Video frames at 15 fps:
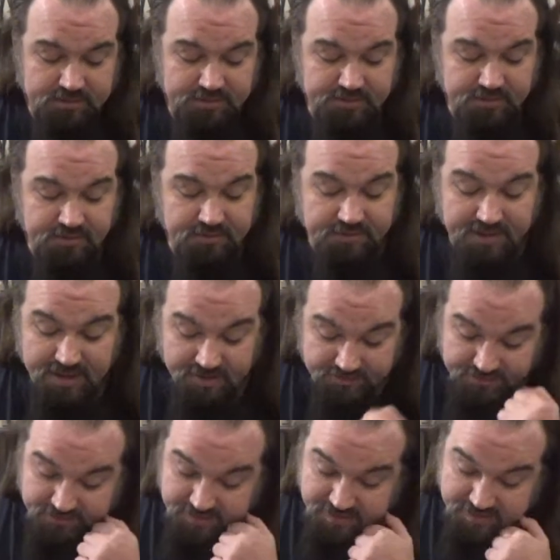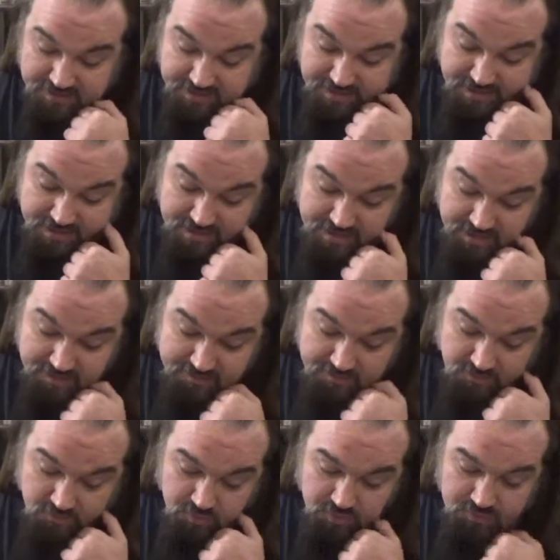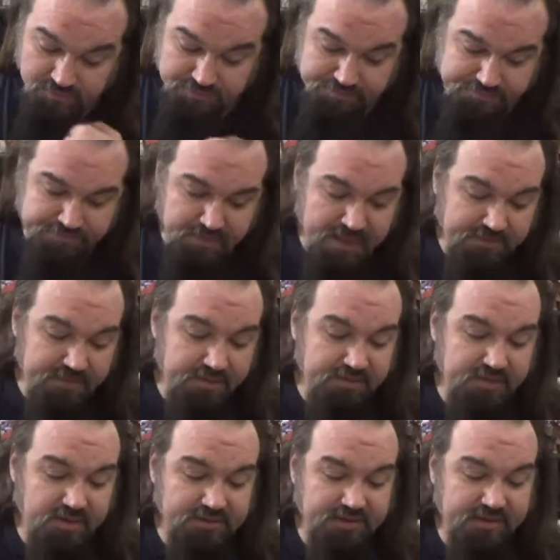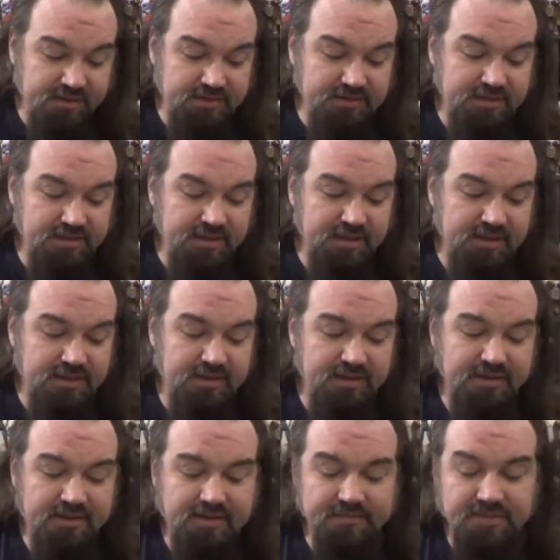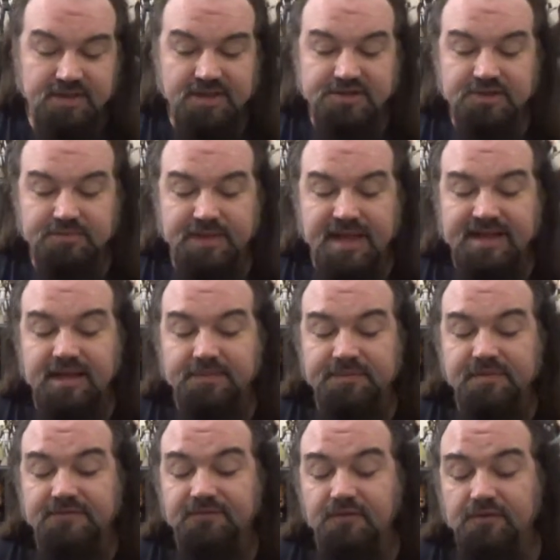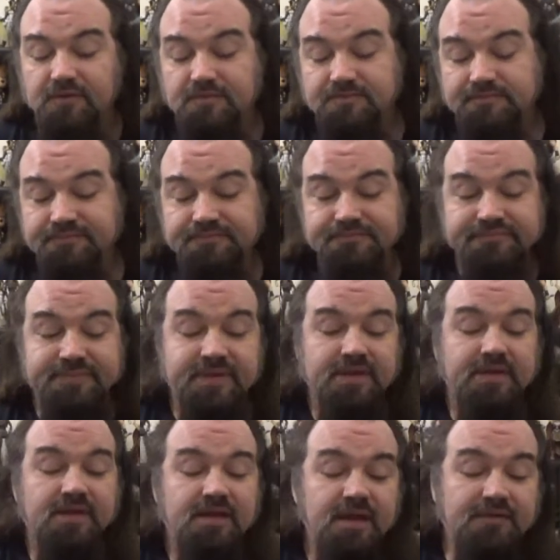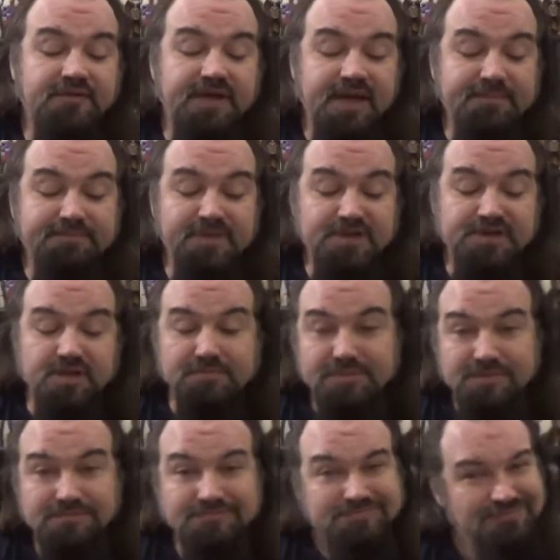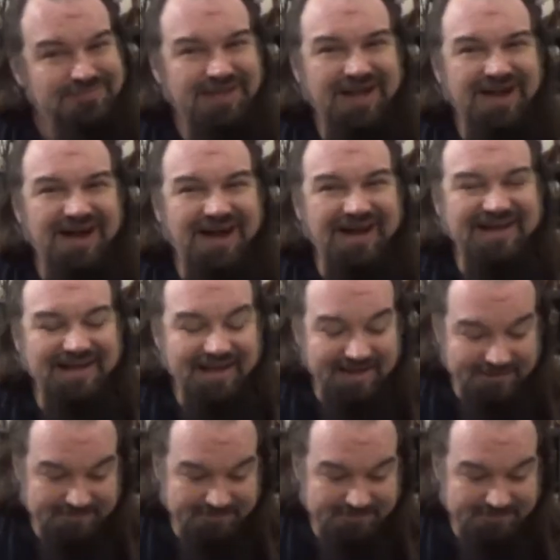turns out that Black Widow called in some additional backup in the form of Kate Bishop, Hawkeye.